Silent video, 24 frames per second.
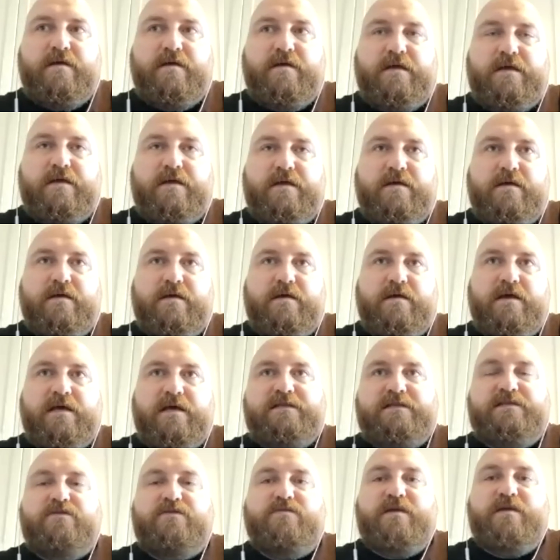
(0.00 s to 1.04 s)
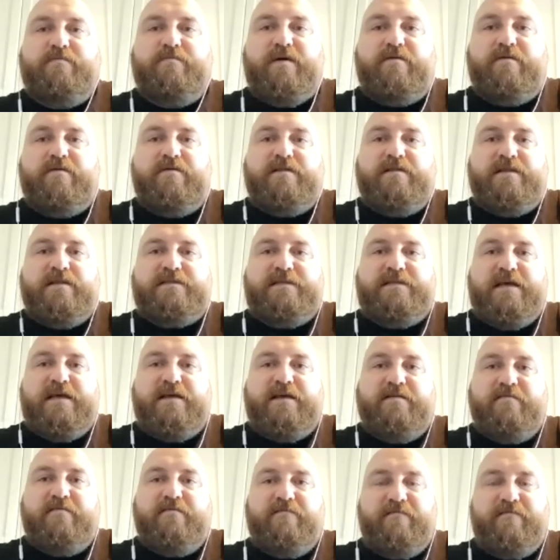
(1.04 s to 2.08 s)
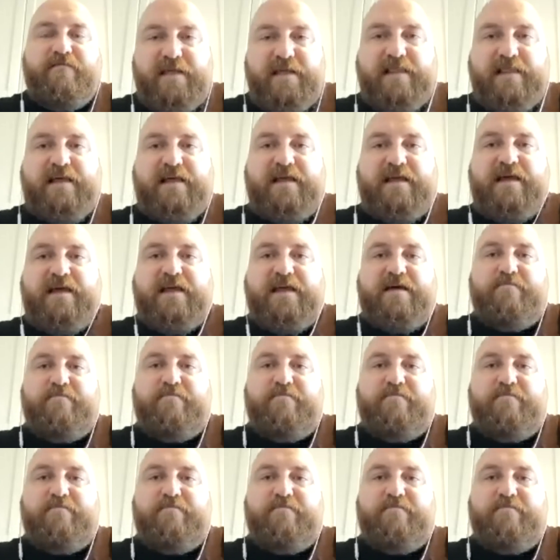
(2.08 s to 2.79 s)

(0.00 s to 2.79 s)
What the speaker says: as good a parent as I feel like I am now.